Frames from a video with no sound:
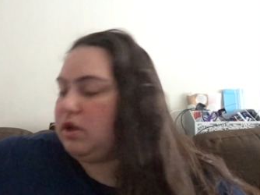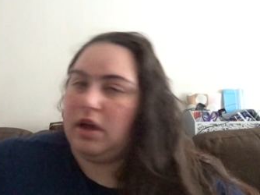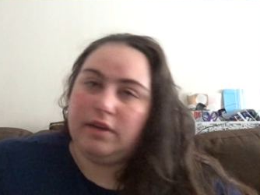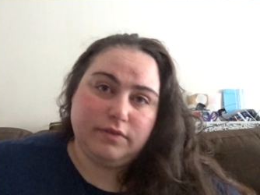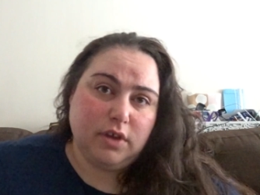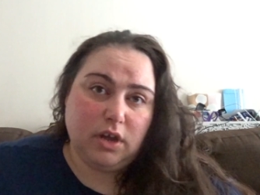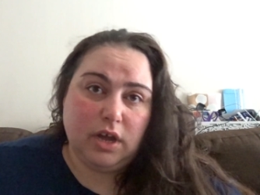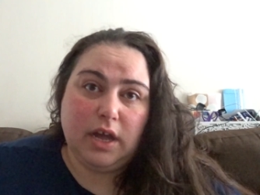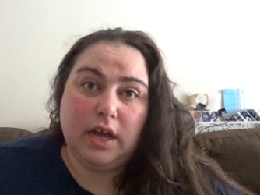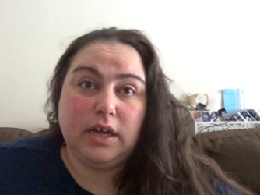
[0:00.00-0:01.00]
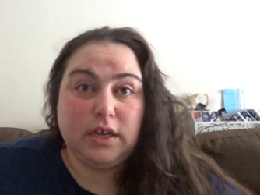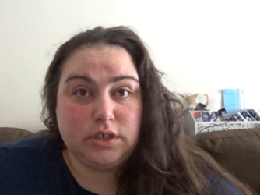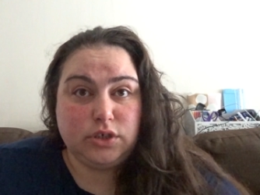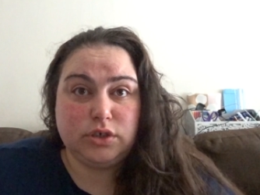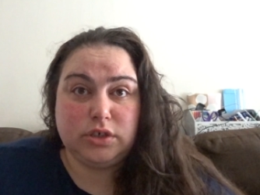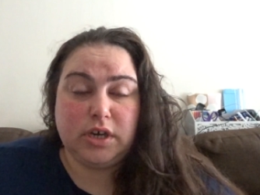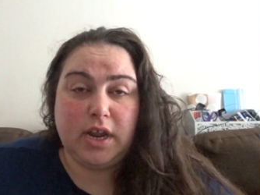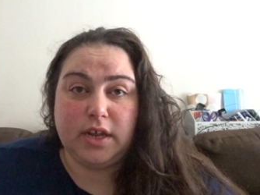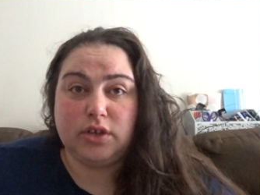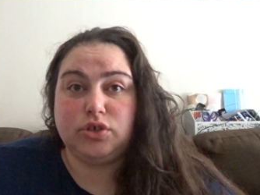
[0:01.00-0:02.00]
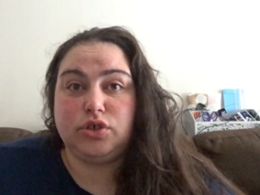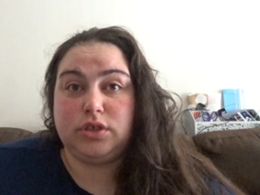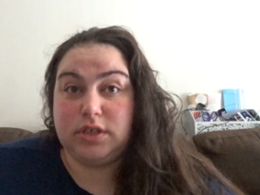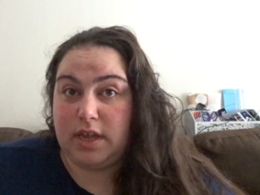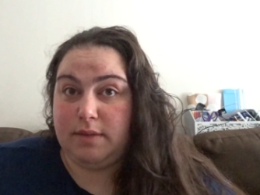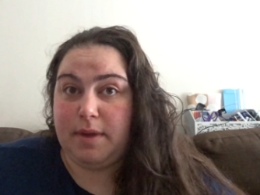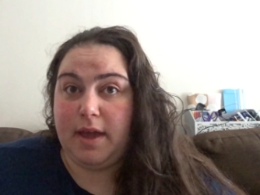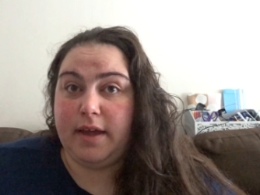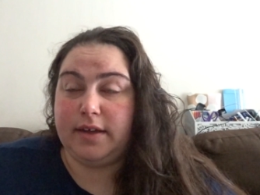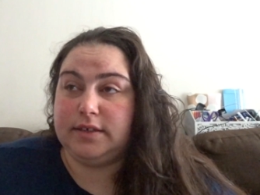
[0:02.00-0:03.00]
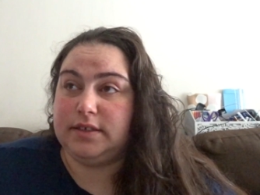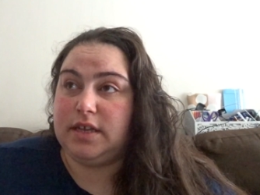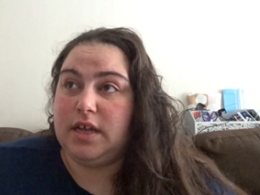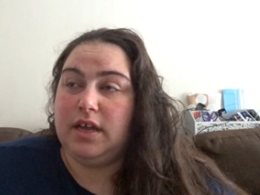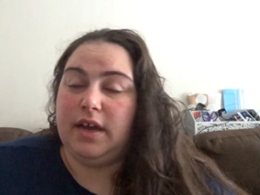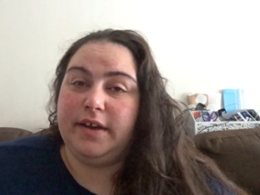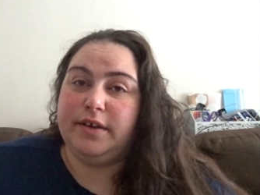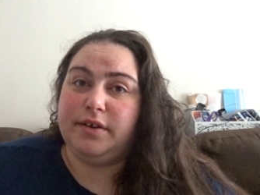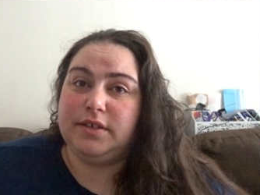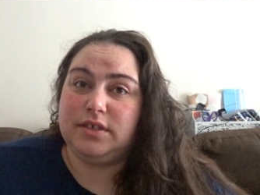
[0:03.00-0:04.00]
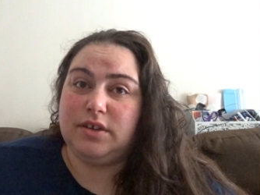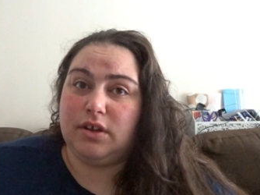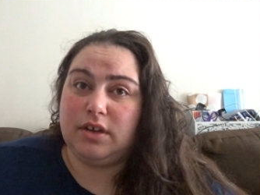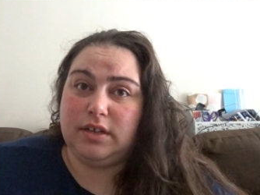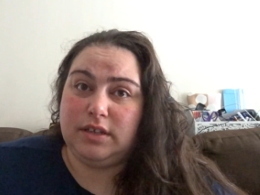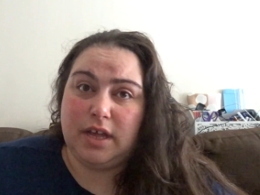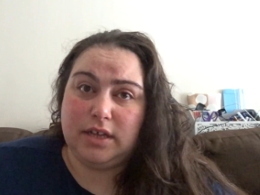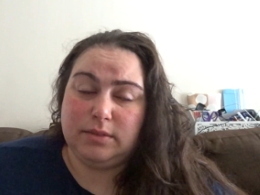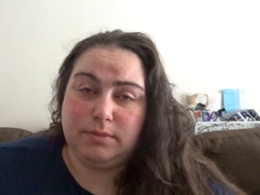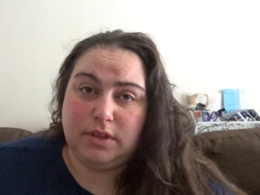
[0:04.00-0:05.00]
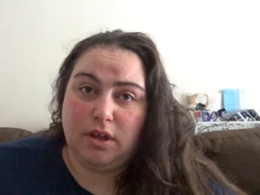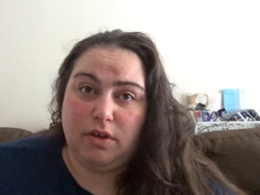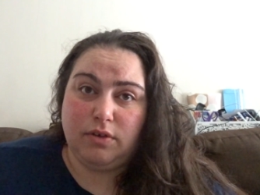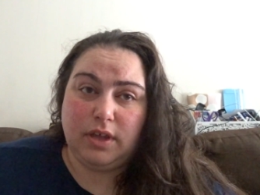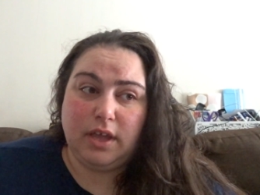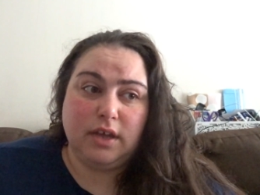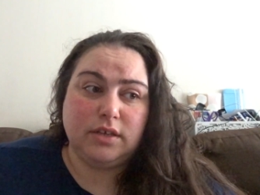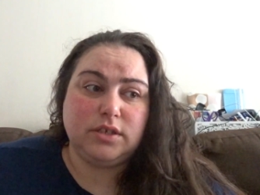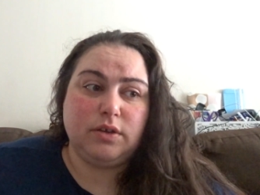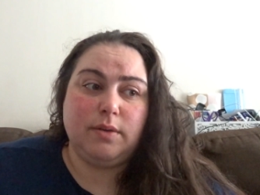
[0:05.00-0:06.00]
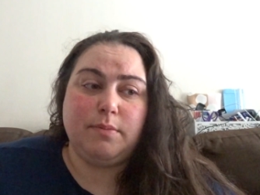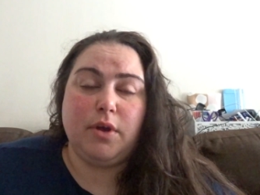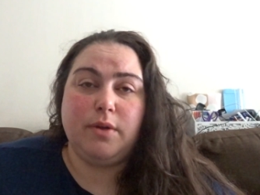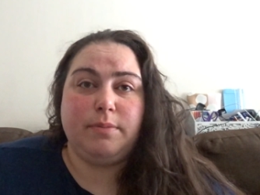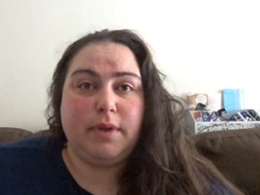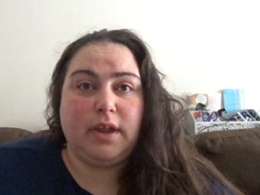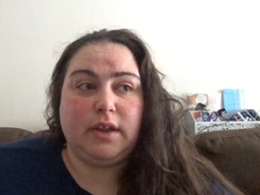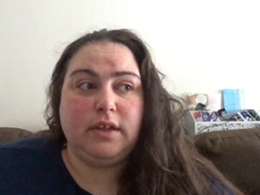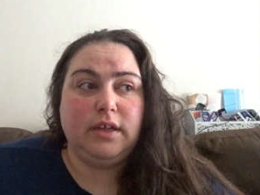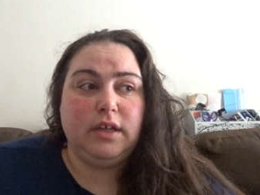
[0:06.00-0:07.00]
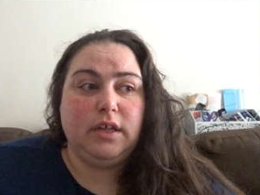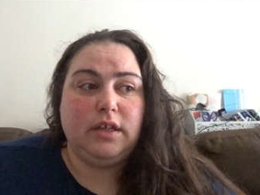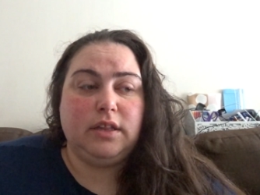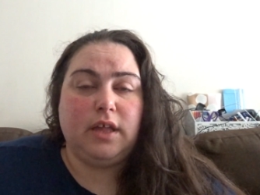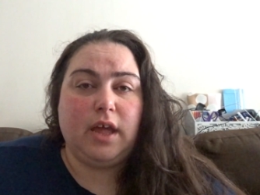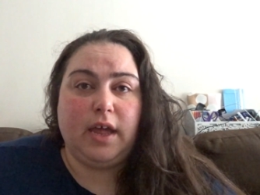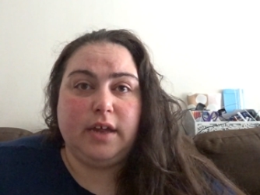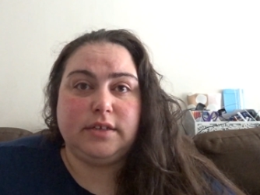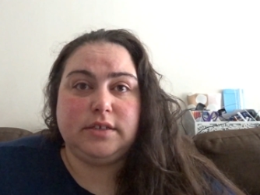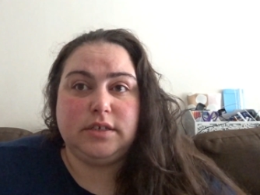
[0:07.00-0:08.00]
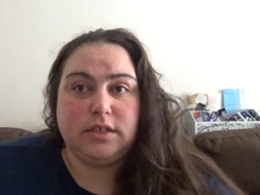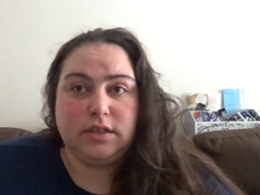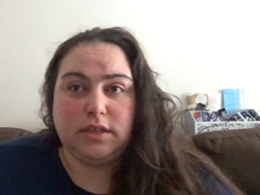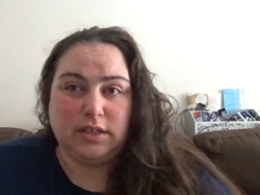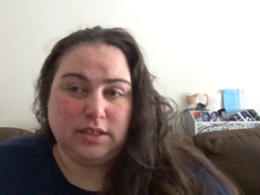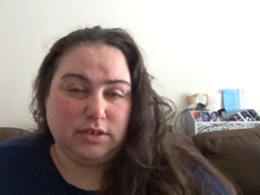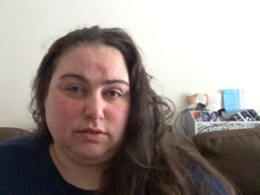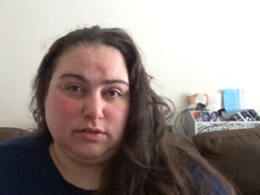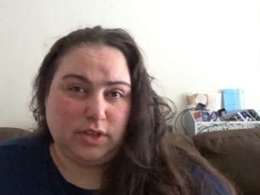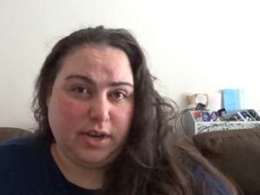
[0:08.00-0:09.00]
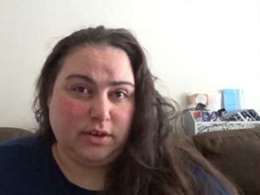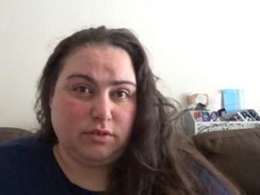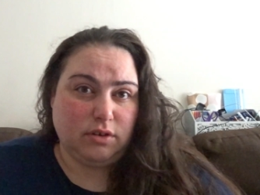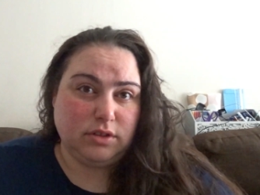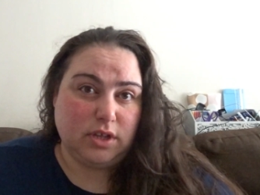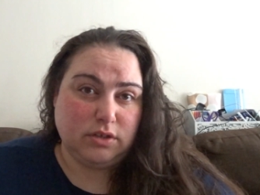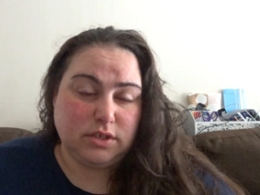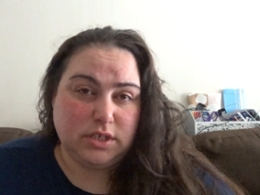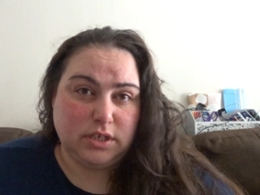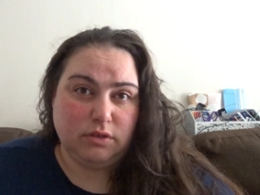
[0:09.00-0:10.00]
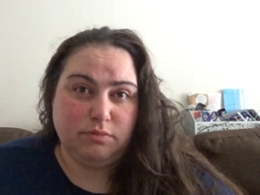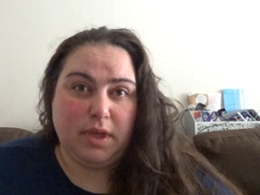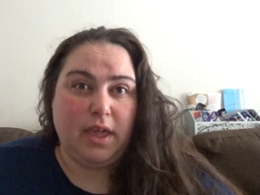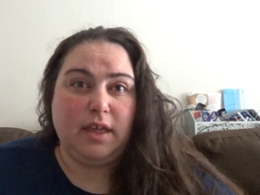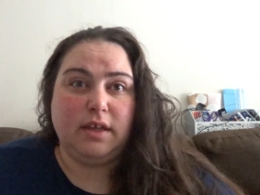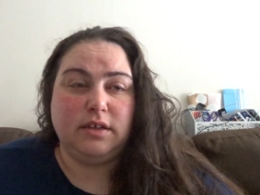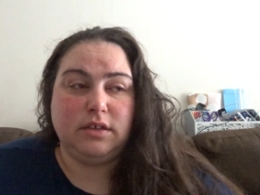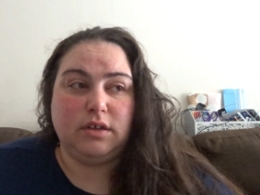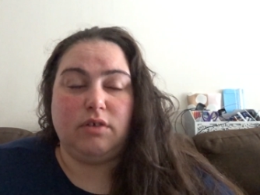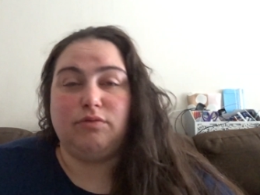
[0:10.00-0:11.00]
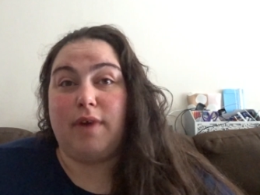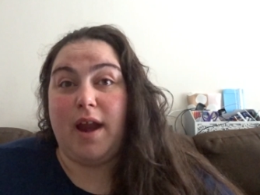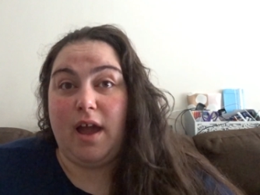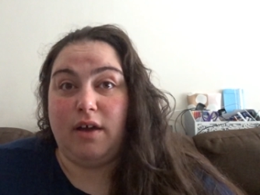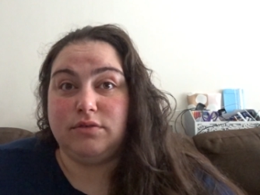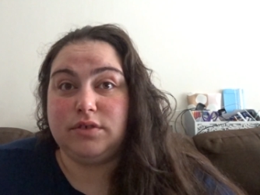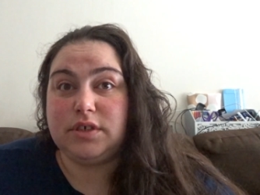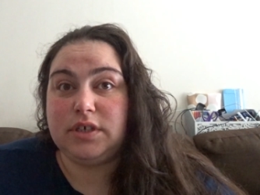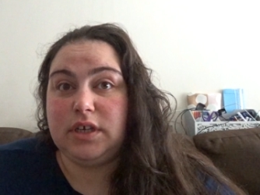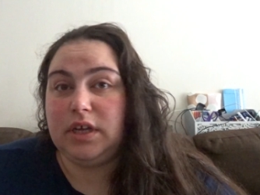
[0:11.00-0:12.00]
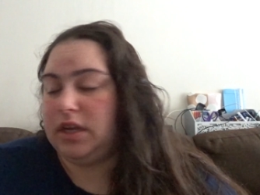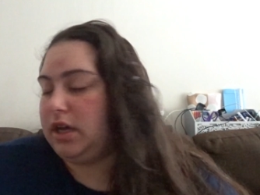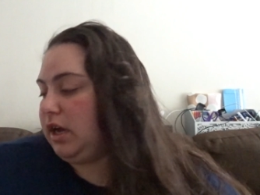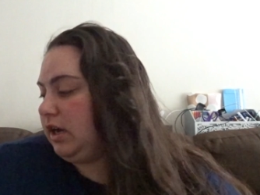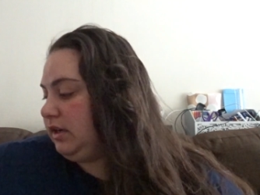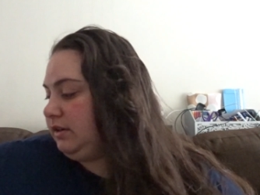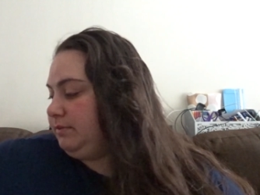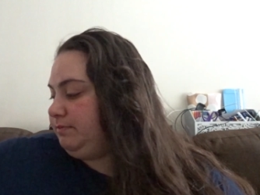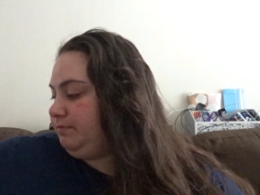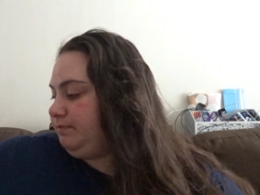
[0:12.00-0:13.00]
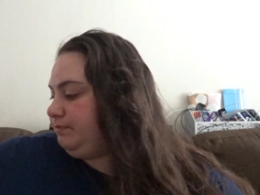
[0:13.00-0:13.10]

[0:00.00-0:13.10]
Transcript: I've got a hundred extra tea bags I know it's not gonna last me the whole year so I'm hoping that a little later on they'll still be around um,